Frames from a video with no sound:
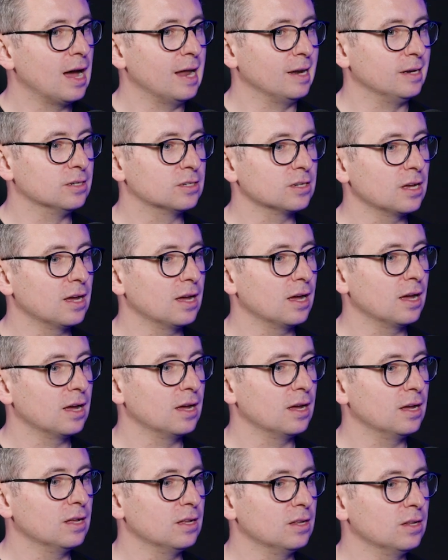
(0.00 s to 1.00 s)
And
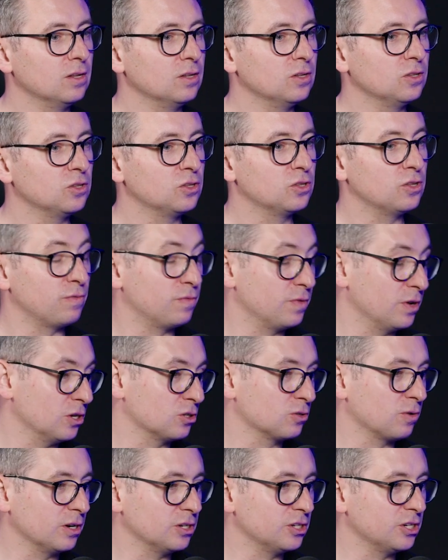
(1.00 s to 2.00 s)
the
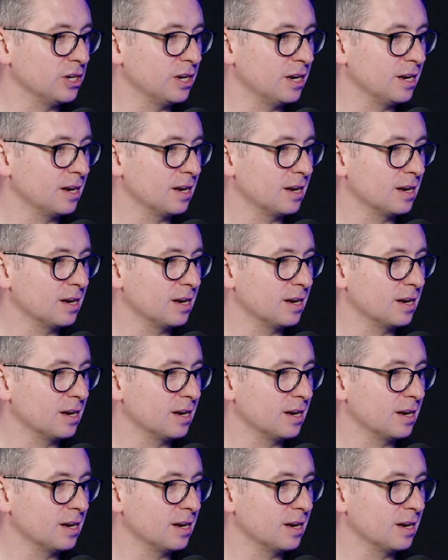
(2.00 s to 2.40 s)
first question,